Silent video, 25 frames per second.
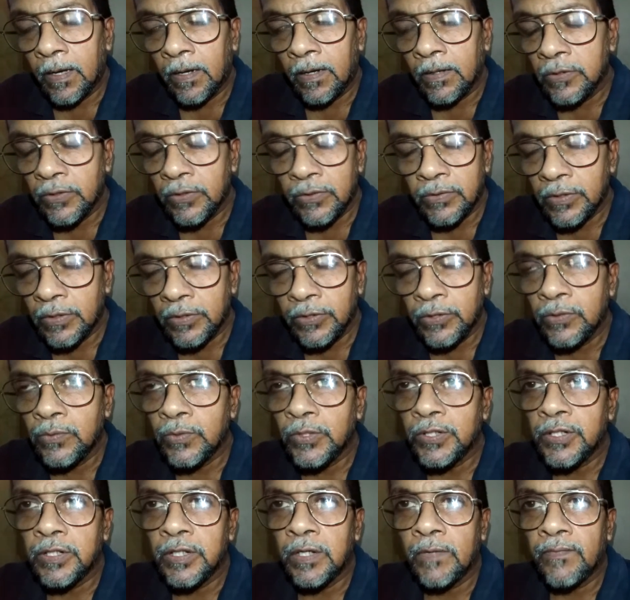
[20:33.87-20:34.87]

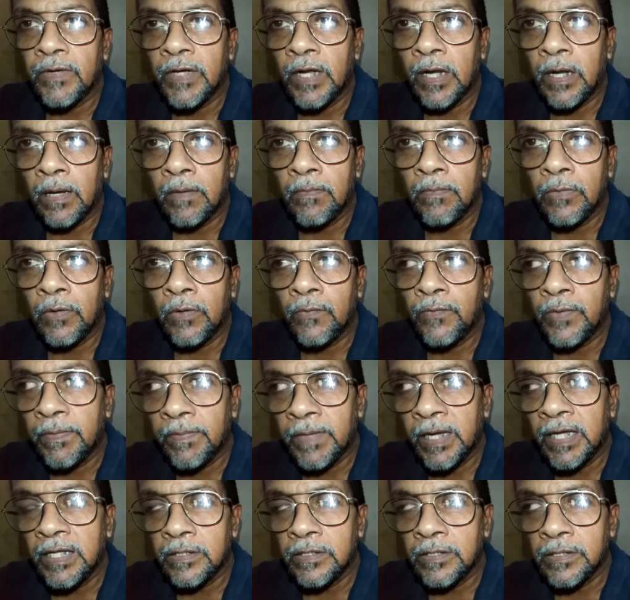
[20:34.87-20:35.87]
University of Colombo
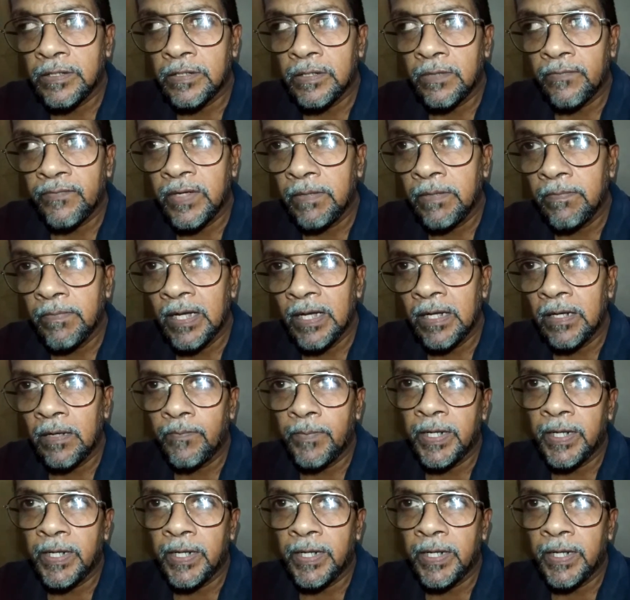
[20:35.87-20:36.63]
Women's Female